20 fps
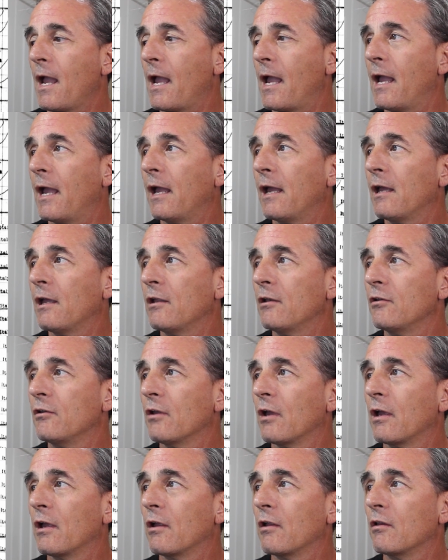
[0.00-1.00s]

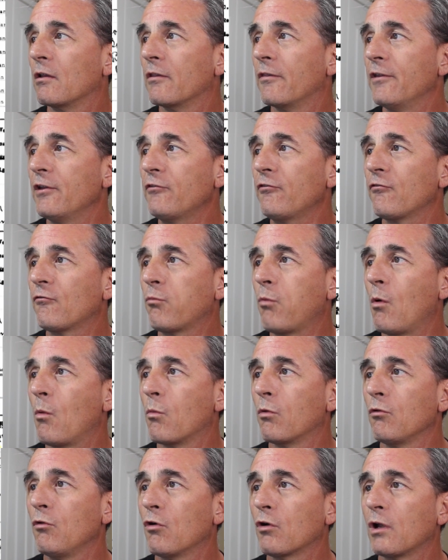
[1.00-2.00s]
And this is what
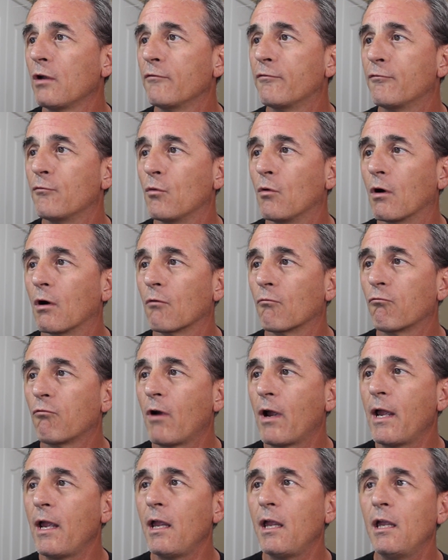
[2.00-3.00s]
we're looking for
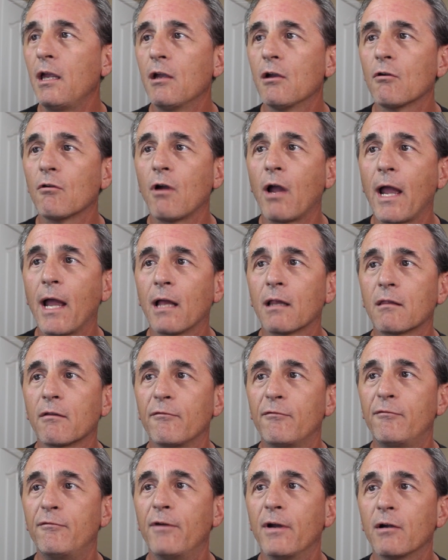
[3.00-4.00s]
right here at the
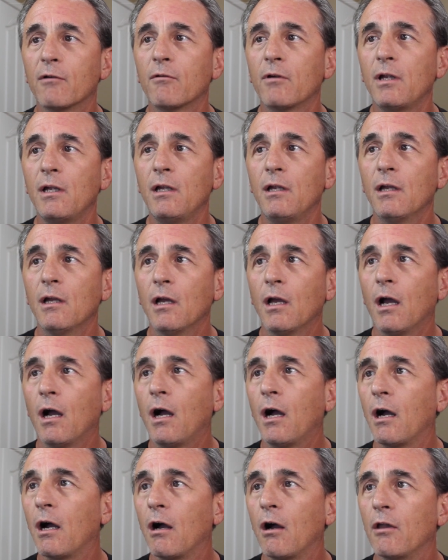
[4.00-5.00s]
very
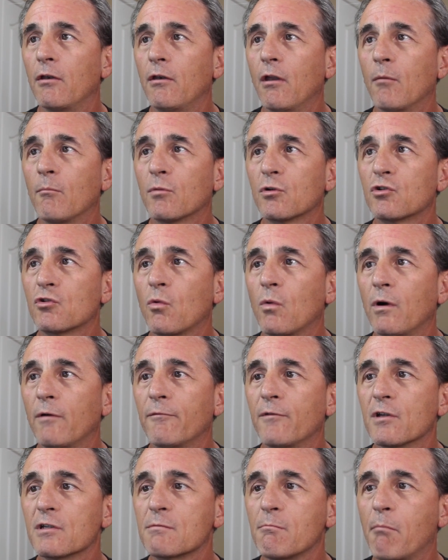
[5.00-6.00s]
number 12,
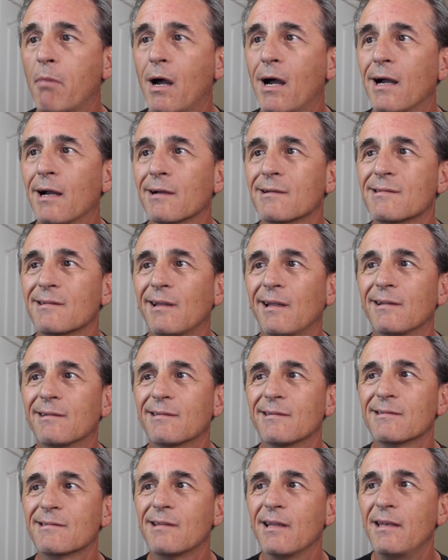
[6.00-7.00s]
this box. It
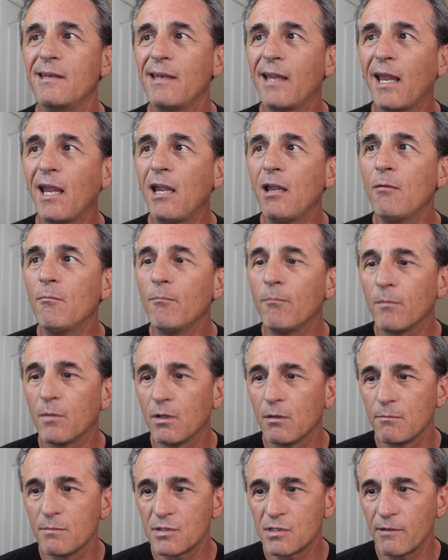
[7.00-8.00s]
says the name.
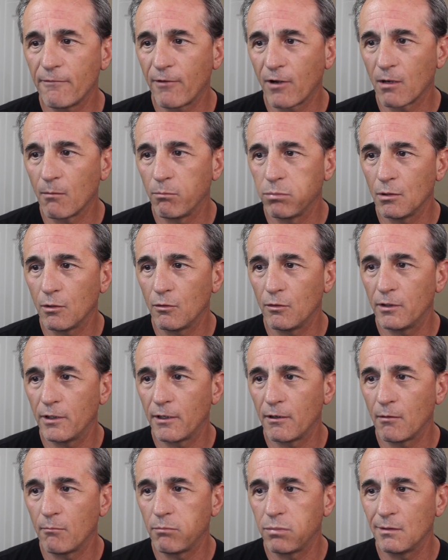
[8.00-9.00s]
Let me see if I can blow
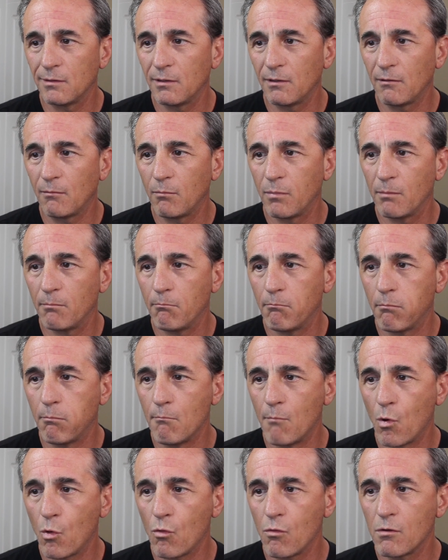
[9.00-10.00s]
that up a little bit
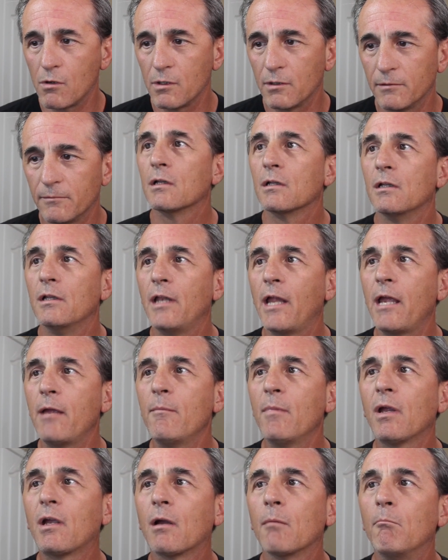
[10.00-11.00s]
more. The
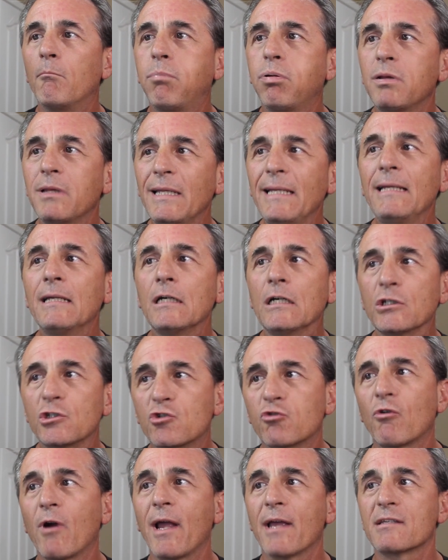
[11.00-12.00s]
name and complete
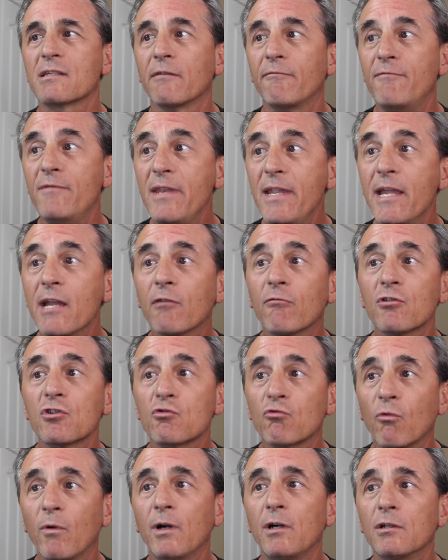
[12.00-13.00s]
address of
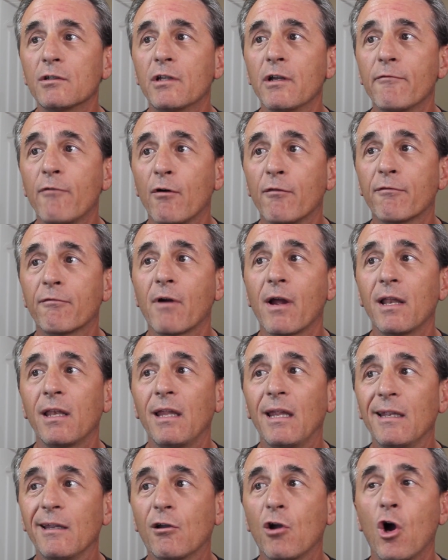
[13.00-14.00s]
nearest relative or friend
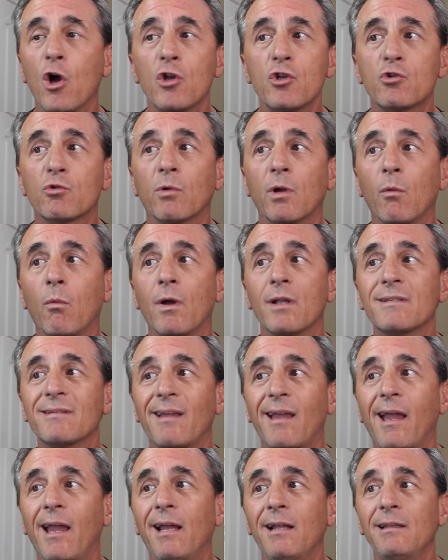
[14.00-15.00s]
in country whence
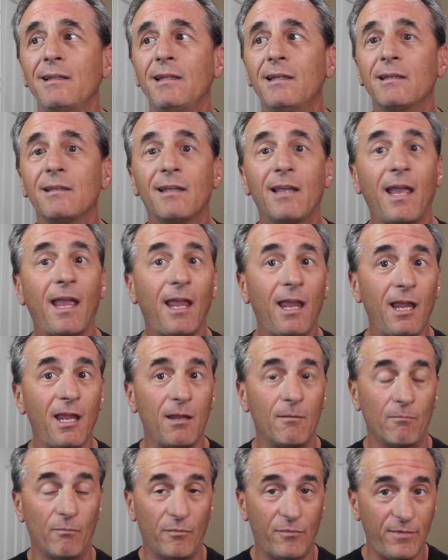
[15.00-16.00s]
alien
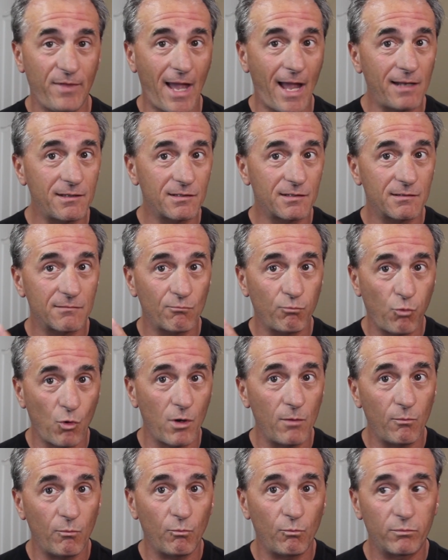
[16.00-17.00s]
came. That's
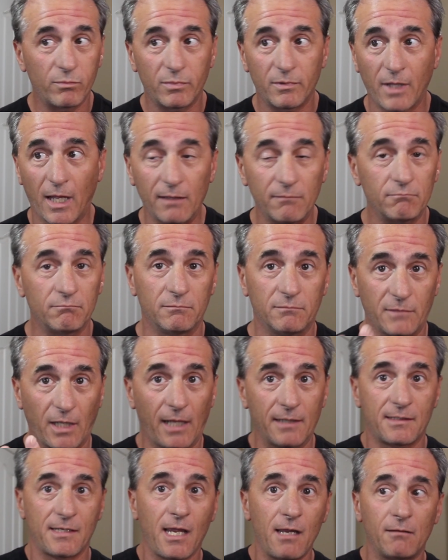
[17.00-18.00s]
what,
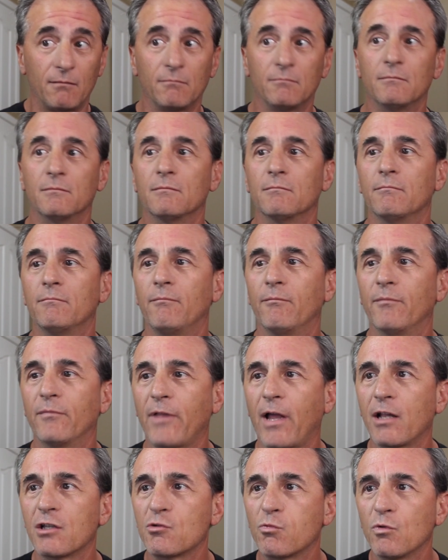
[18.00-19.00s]
that's it.
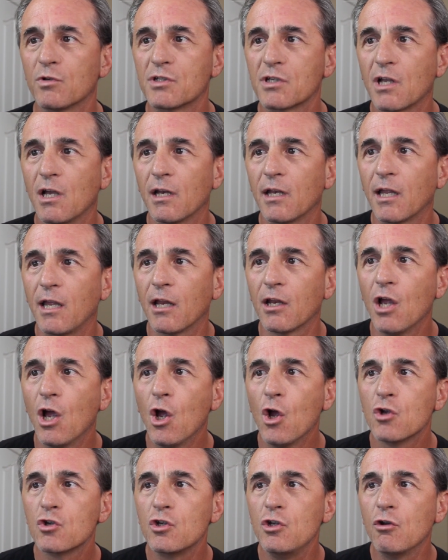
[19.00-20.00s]
That's what's going to get it.
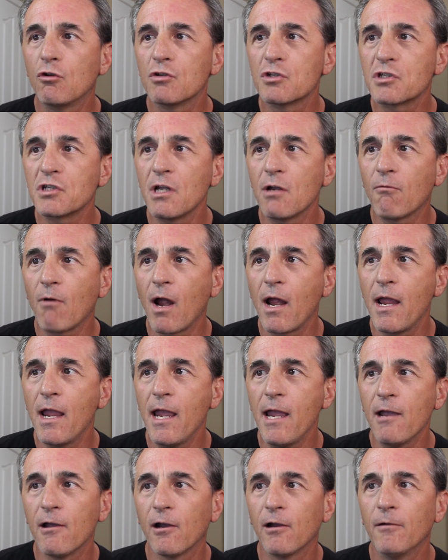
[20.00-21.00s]
So you can see right
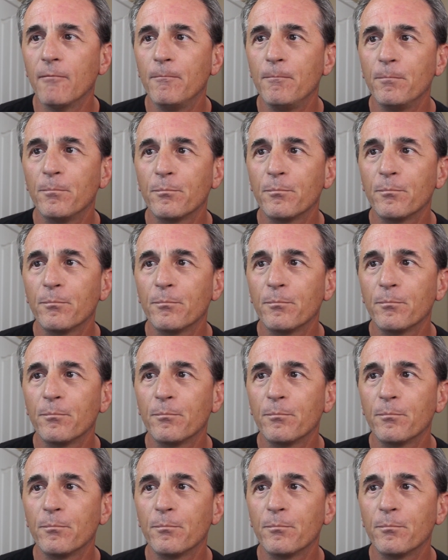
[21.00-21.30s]
here,